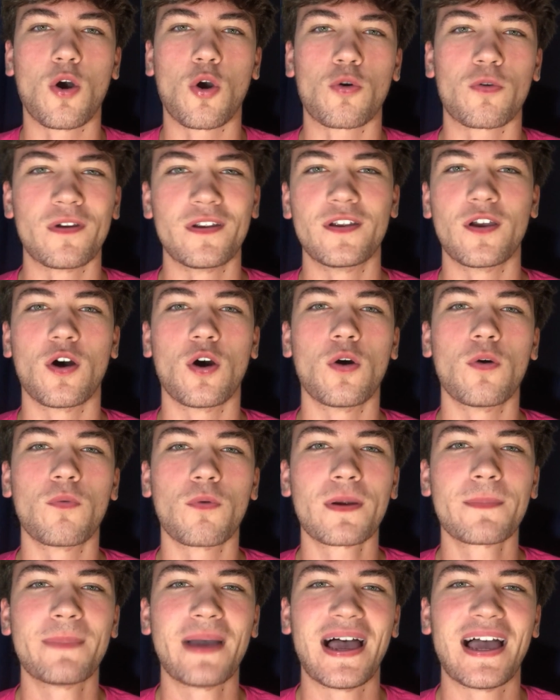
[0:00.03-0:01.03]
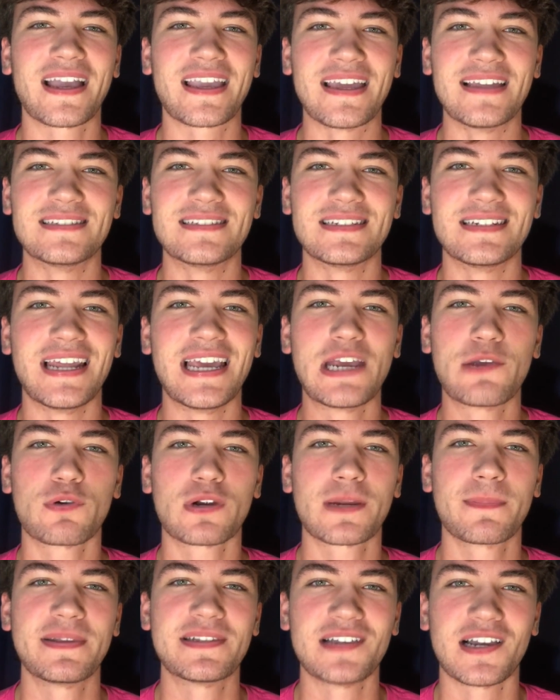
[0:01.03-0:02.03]
Alright, y'all, we're back, and today we're
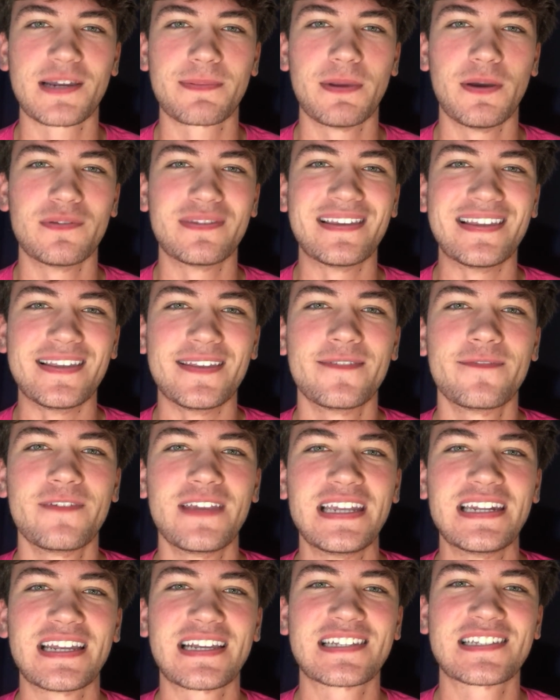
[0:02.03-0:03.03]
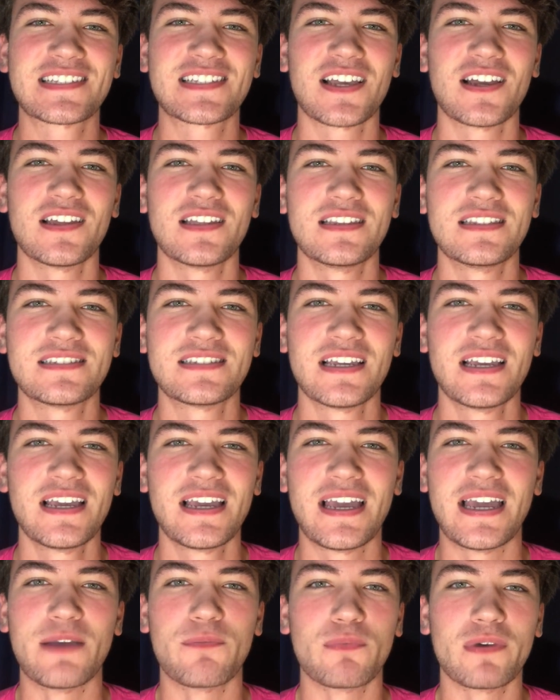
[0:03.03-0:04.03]
going to be talking about the Phoenix Suns
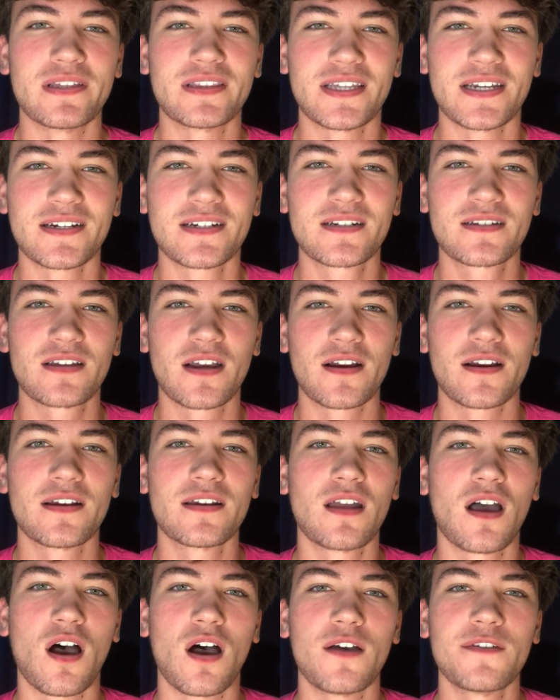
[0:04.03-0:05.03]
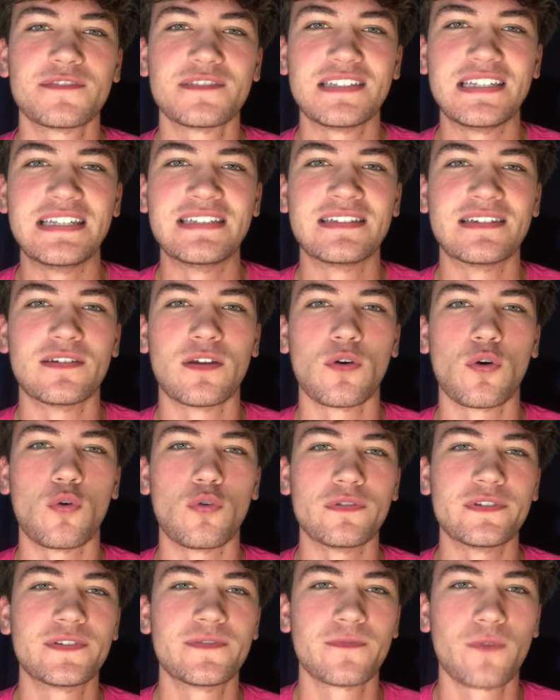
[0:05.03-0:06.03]
and what their current offseason
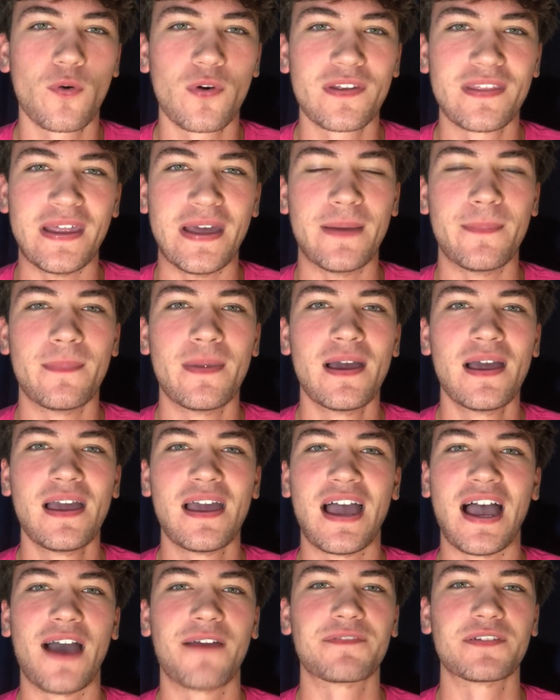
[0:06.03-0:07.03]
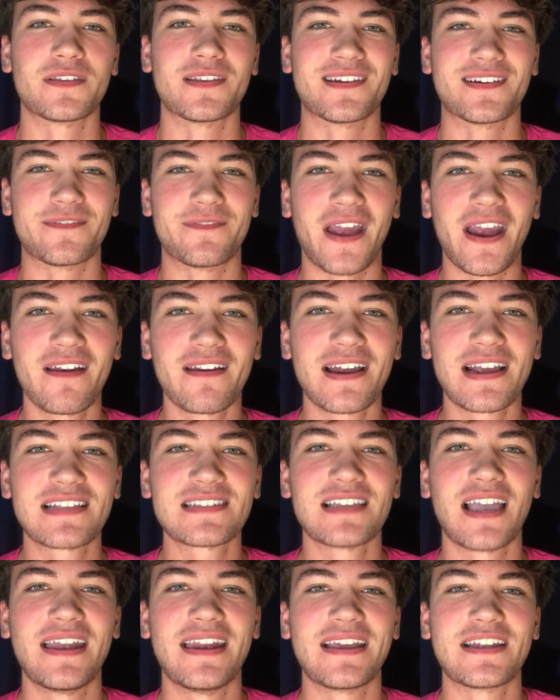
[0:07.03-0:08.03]
holds for them after their very
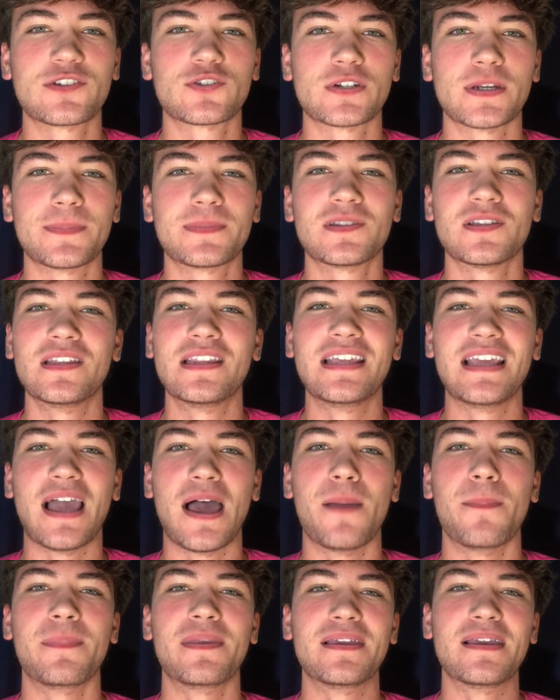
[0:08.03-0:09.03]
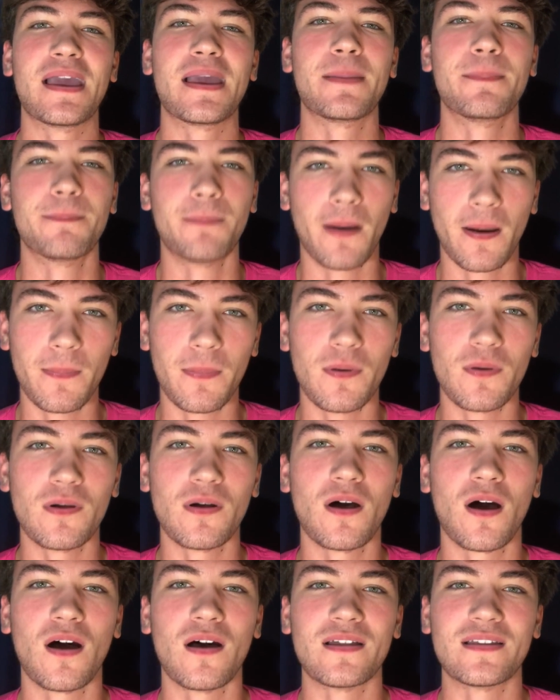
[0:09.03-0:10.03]
exciting trip to the NBA
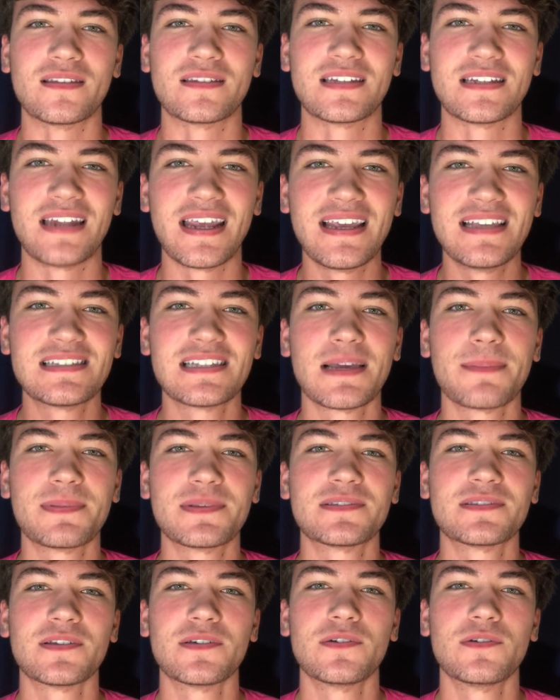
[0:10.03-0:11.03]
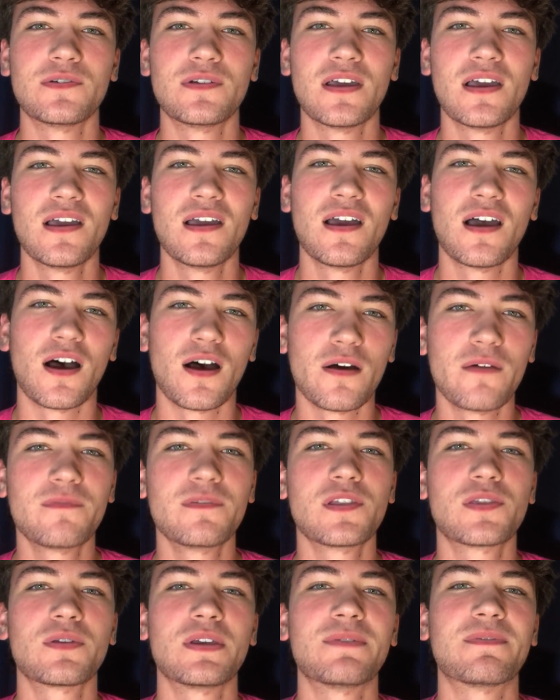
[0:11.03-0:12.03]
bubble. On today's episode of
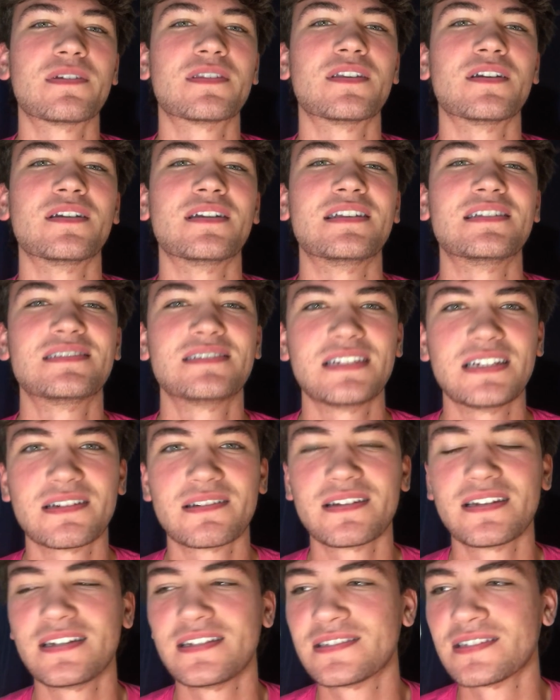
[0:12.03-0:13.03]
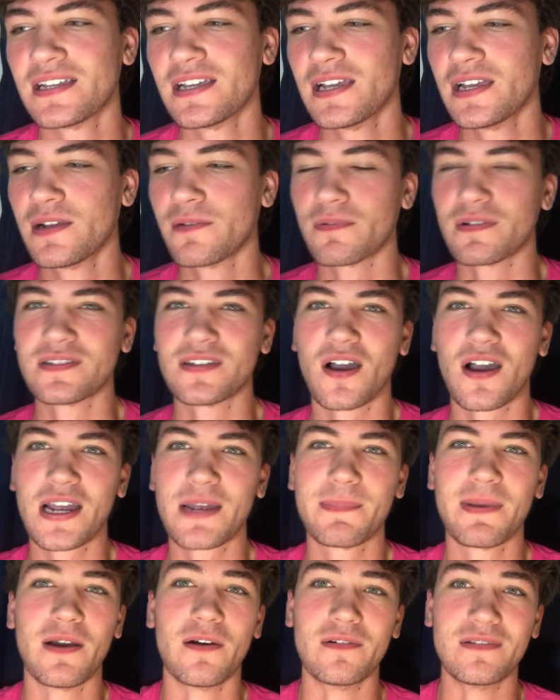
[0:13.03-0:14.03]
the 3 for 30 series, we're
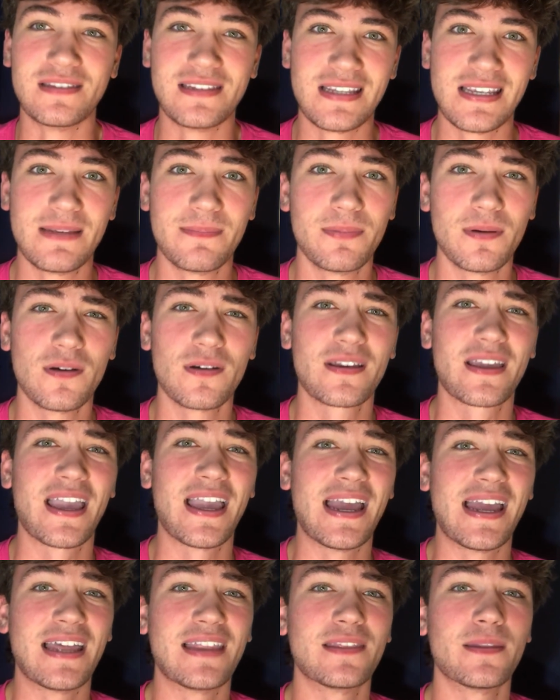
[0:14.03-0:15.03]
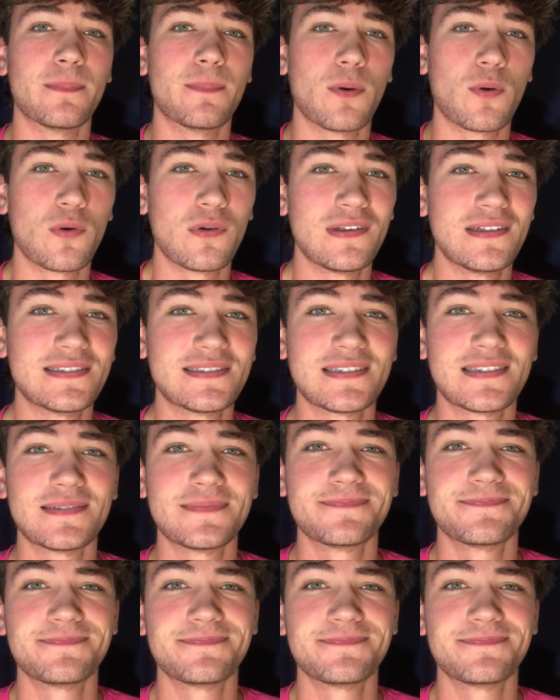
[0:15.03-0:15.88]
talking about D-Book and the boys.